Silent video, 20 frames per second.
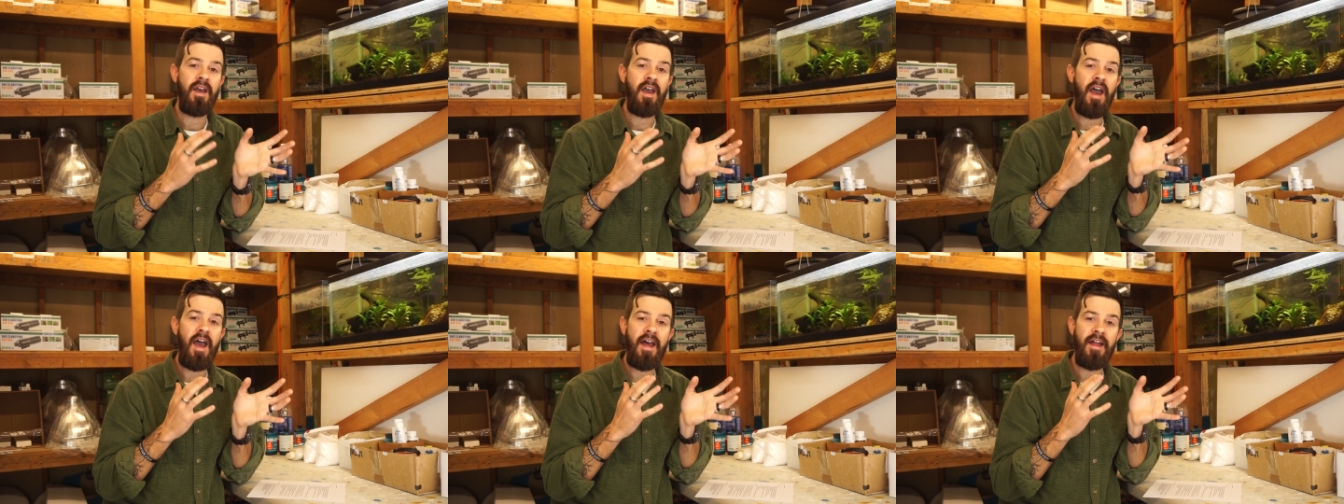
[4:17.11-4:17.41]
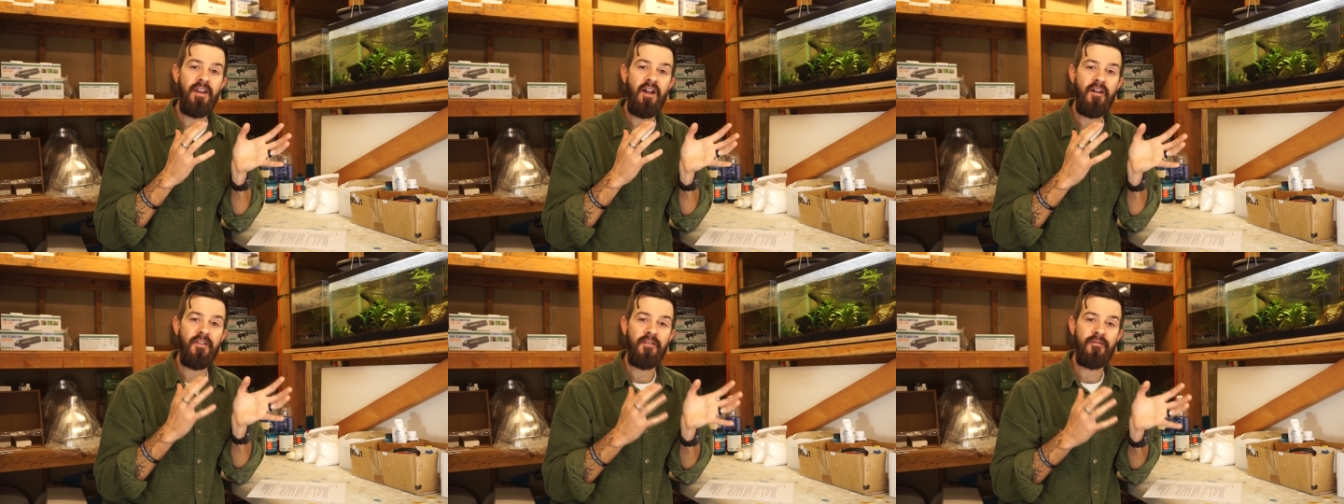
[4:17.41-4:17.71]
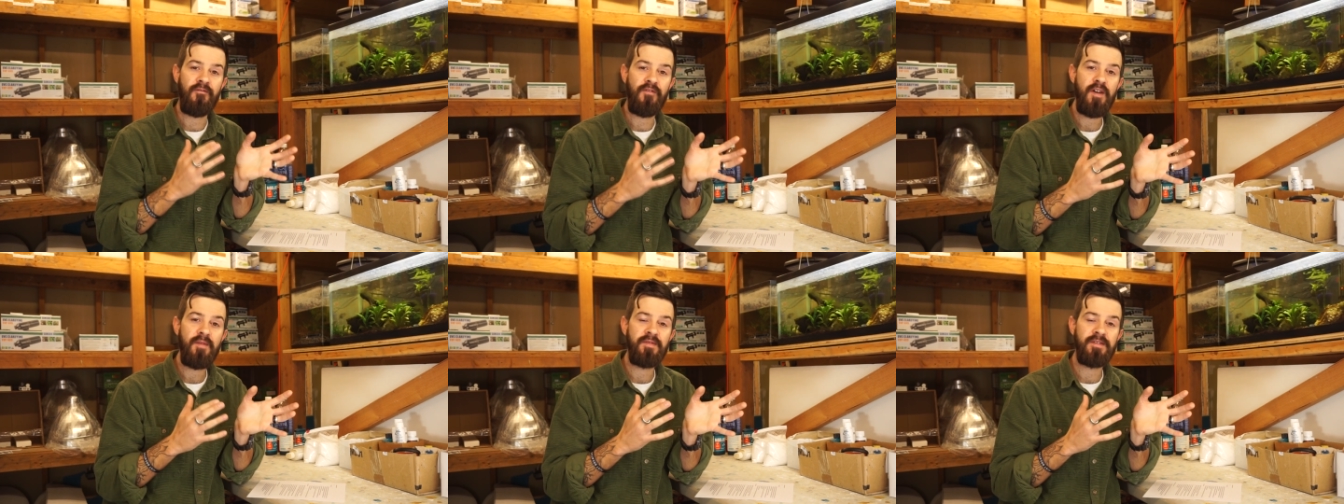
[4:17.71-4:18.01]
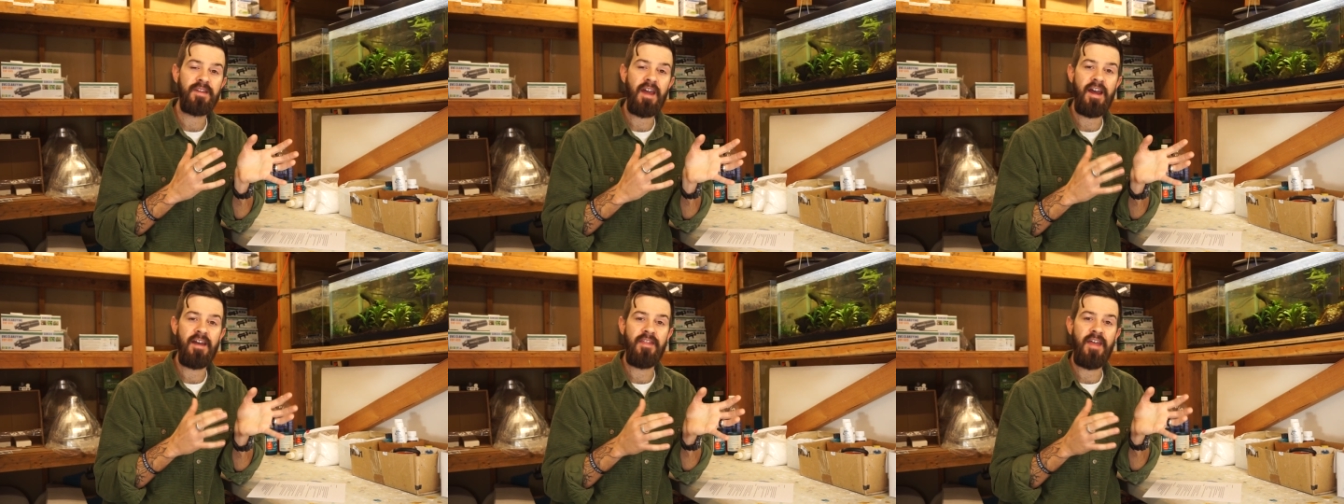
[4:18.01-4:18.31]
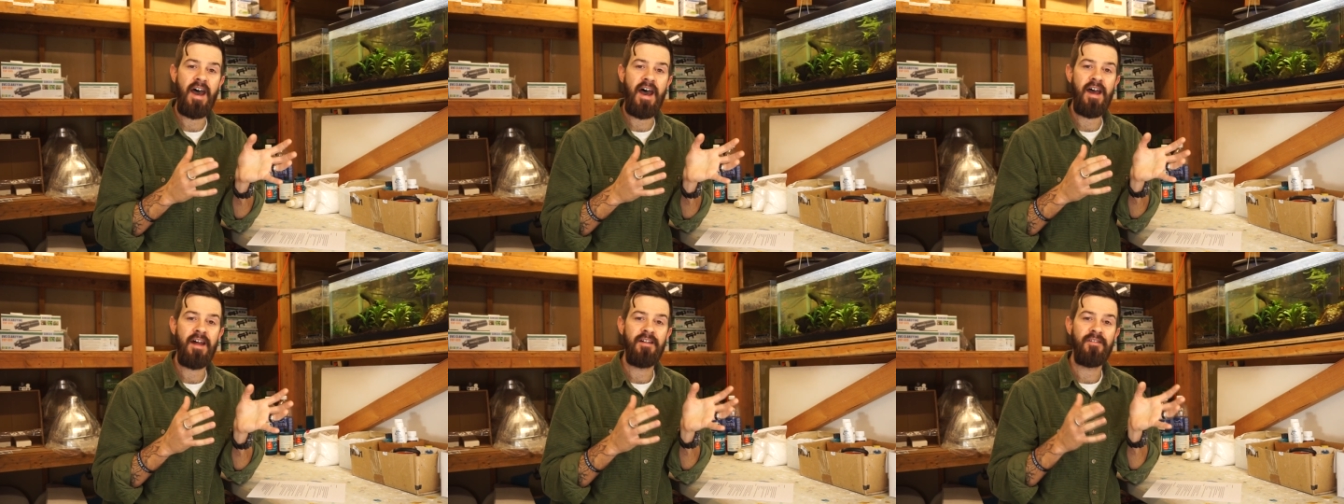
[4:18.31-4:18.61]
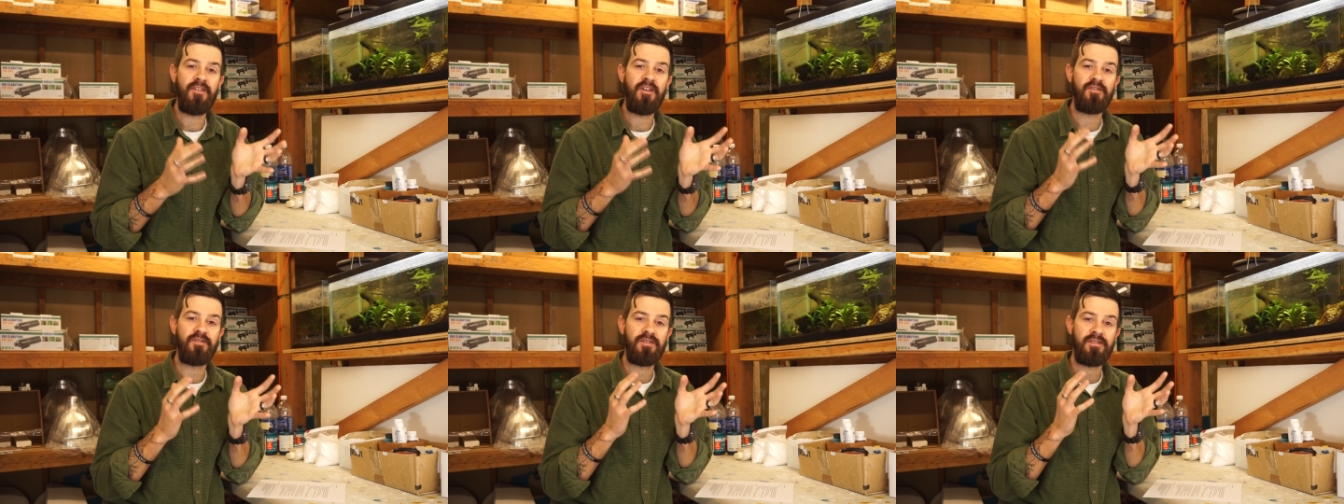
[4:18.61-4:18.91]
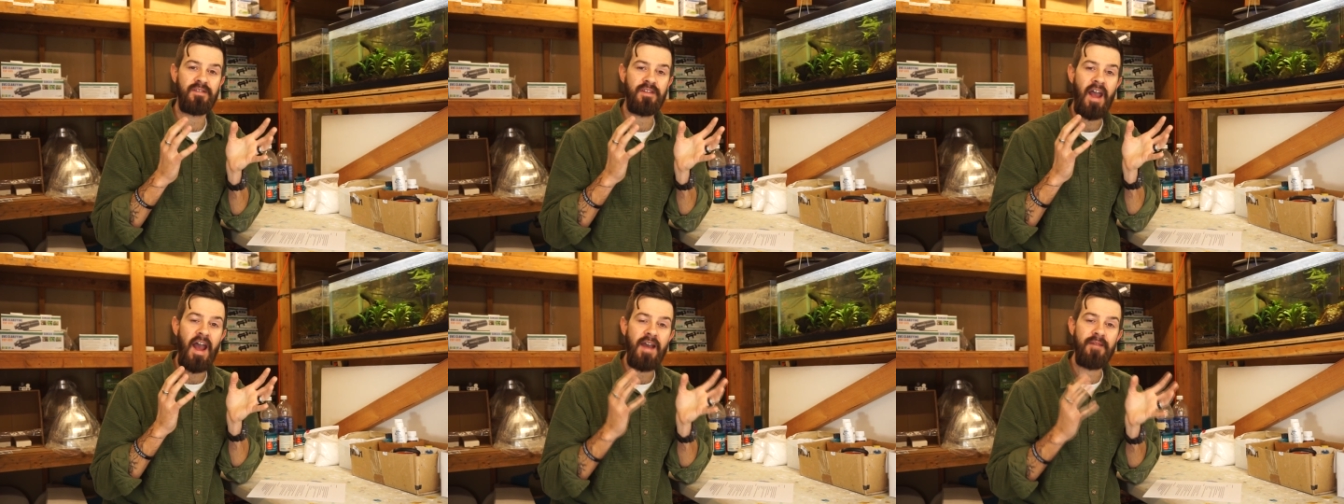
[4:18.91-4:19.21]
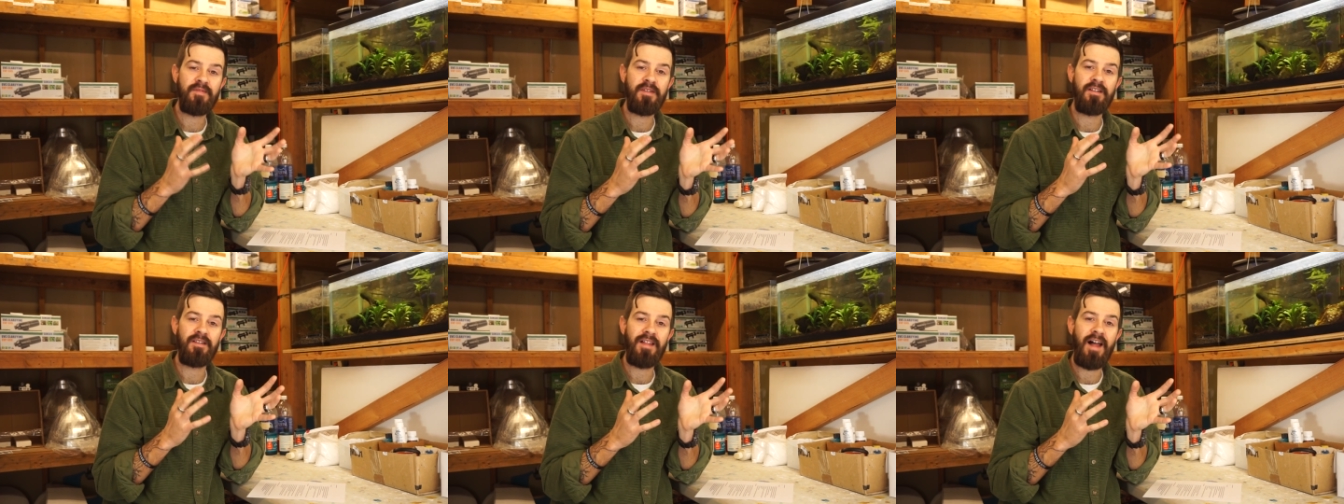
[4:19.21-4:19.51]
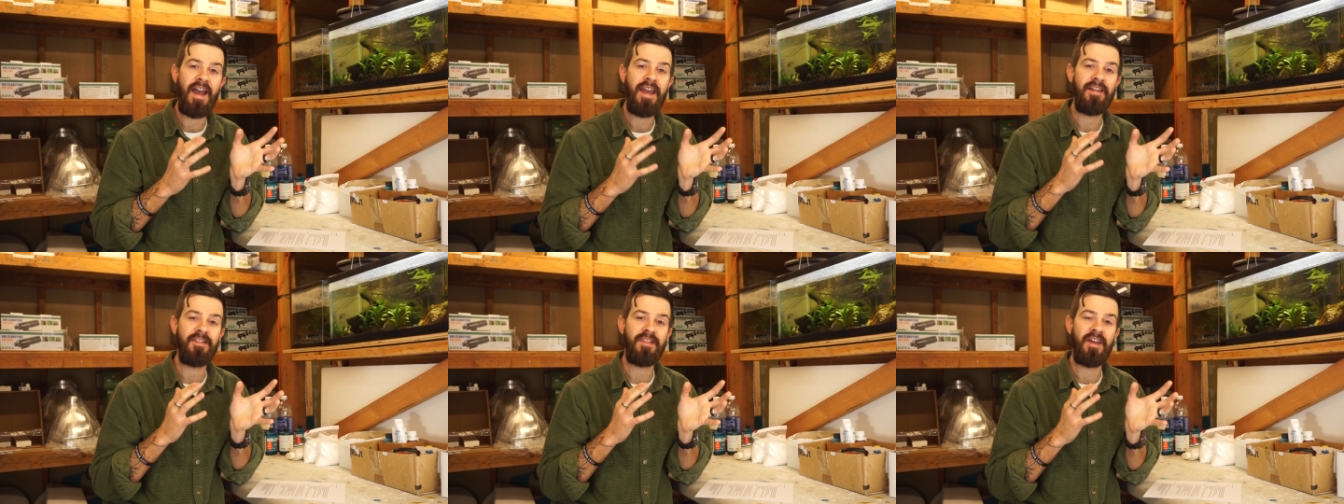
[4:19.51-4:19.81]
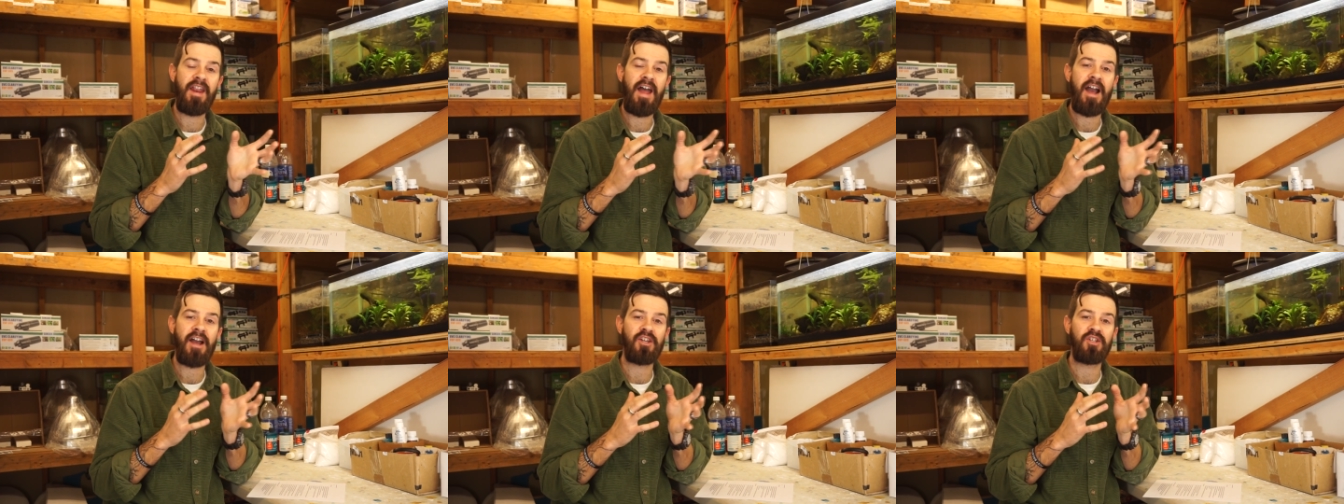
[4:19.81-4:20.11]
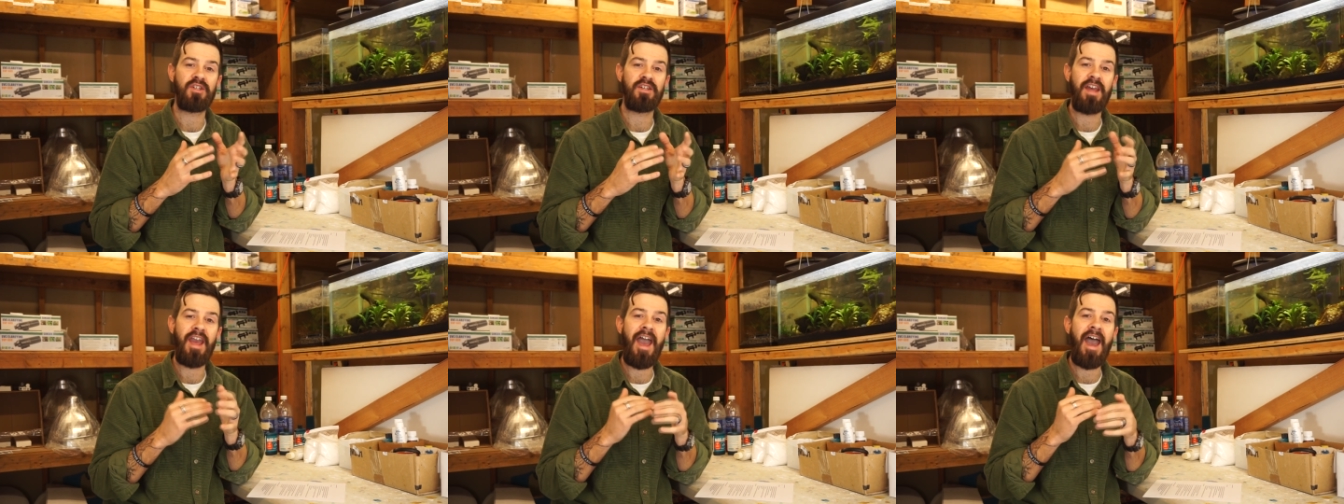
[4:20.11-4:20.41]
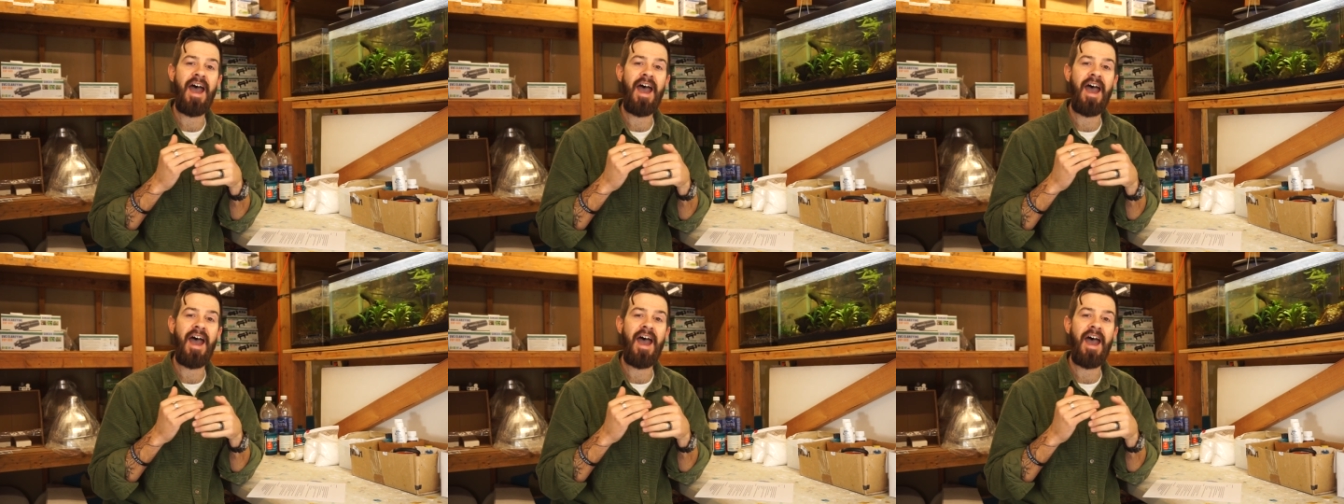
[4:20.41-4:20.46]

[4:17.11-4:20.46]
And on the flip side of that, there's types of light that actually